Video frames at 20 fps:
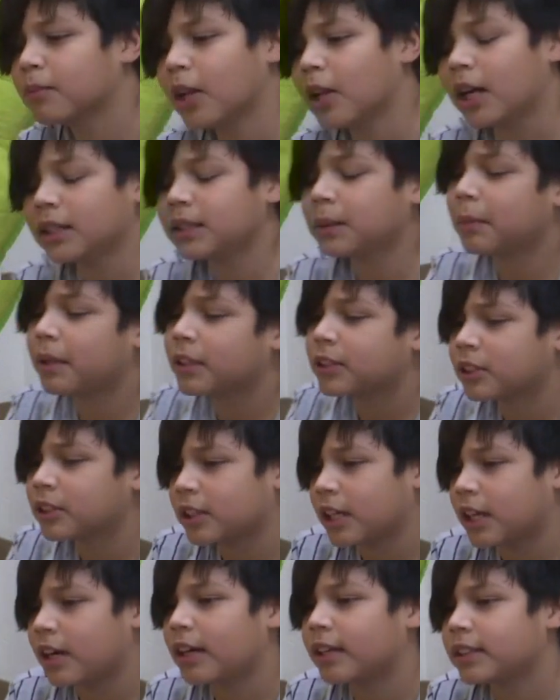Lots of
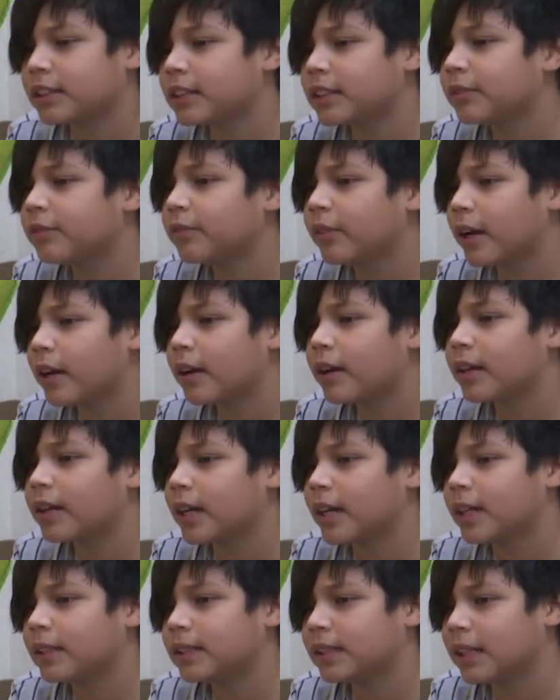mentors are actually very
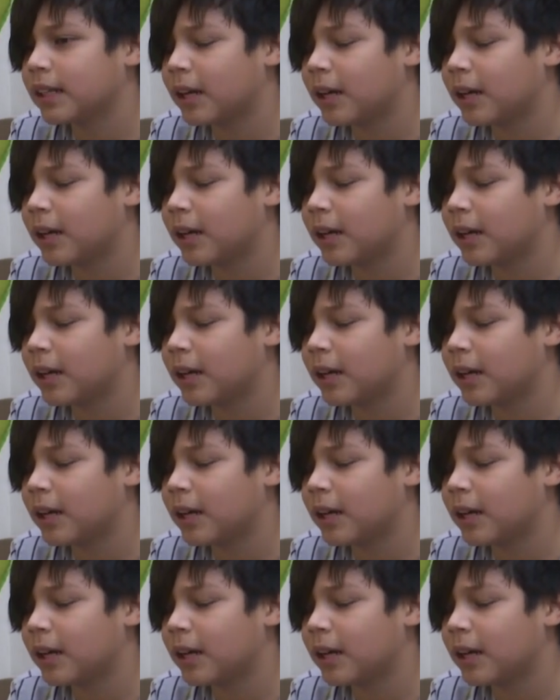nice.